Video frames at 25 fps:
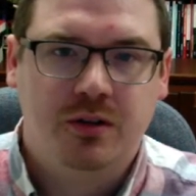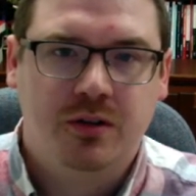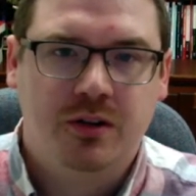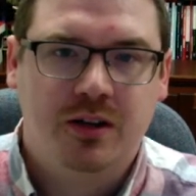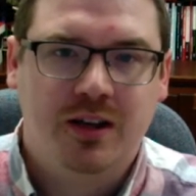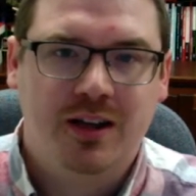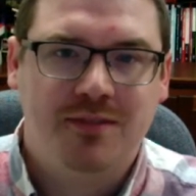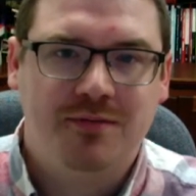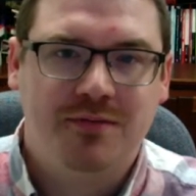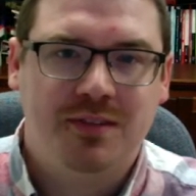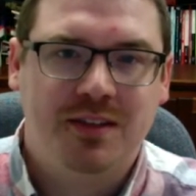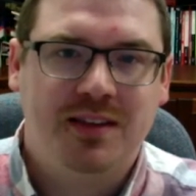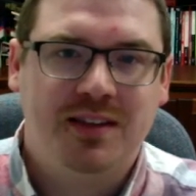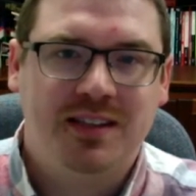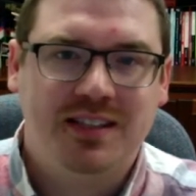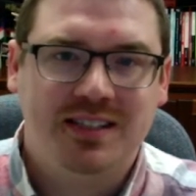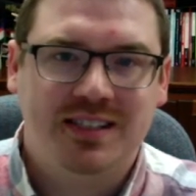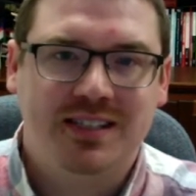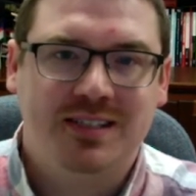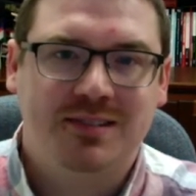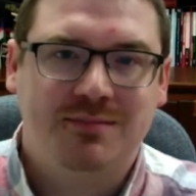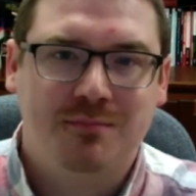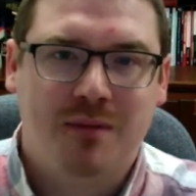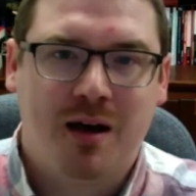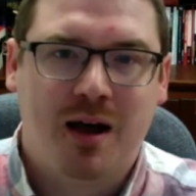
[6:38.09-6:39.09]
And then this
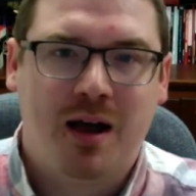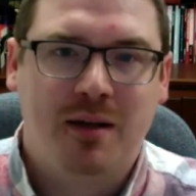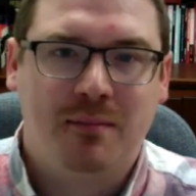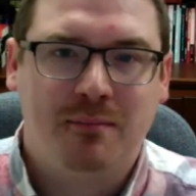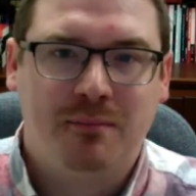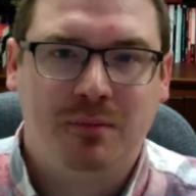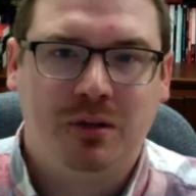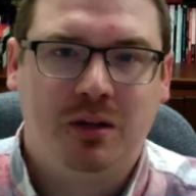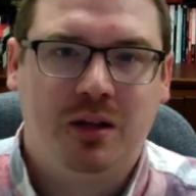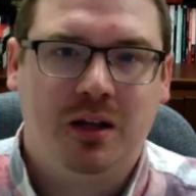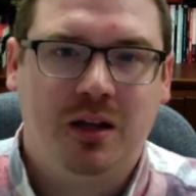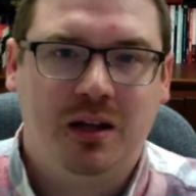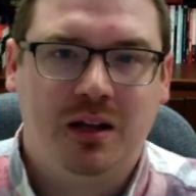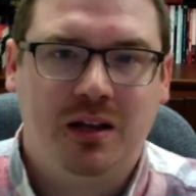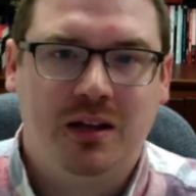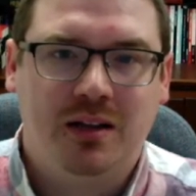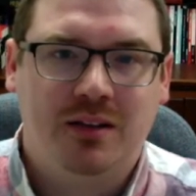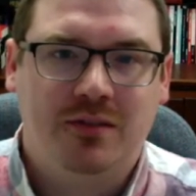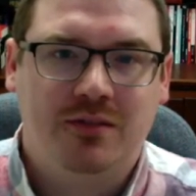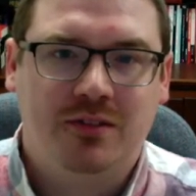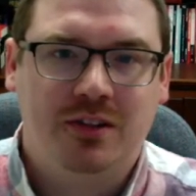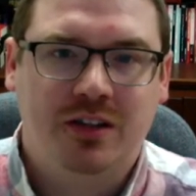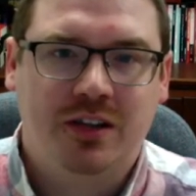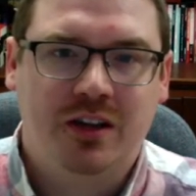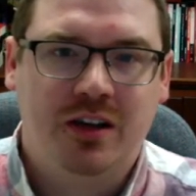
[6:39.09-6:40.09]
is my blood of
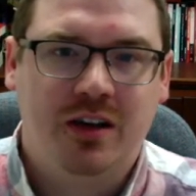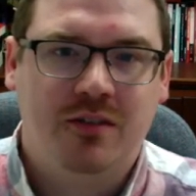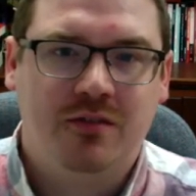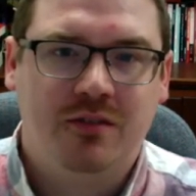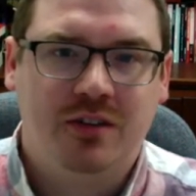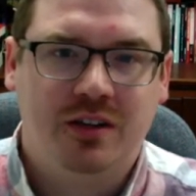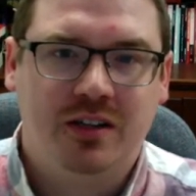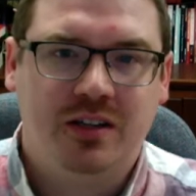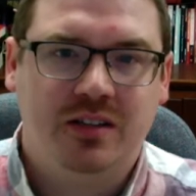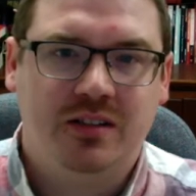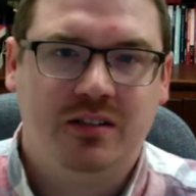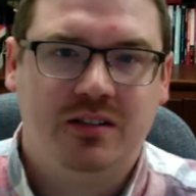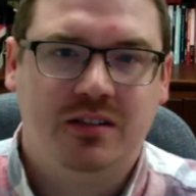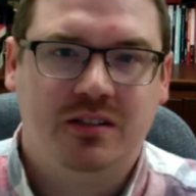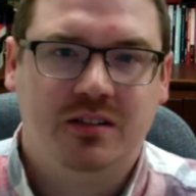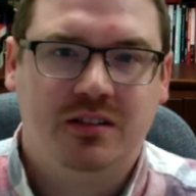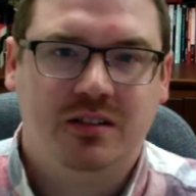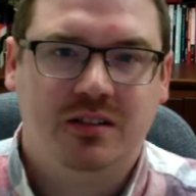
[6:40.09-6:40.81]
the covenant."